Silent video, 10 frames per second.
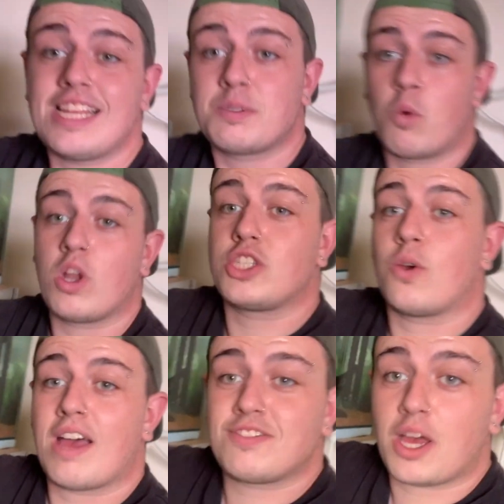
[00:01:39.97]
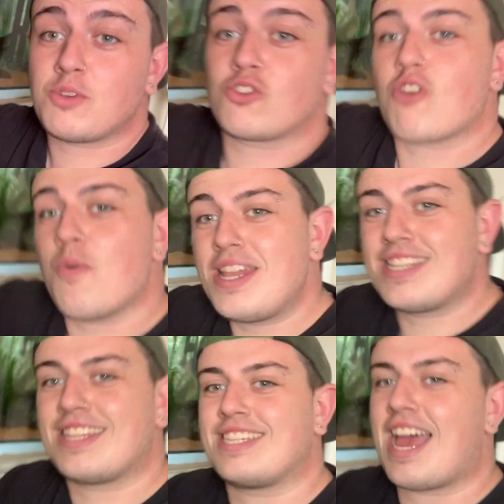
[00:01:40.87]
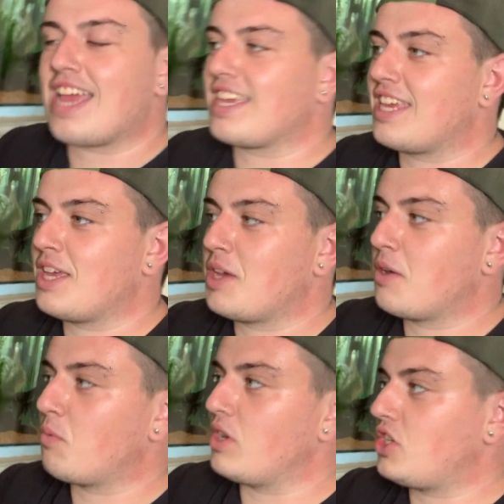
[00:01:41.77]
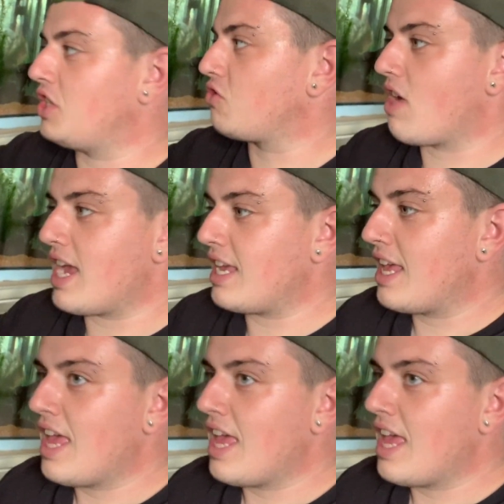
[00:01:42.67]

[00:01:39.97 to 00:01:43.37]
smaller, so I have time to grow into the tank, which is great.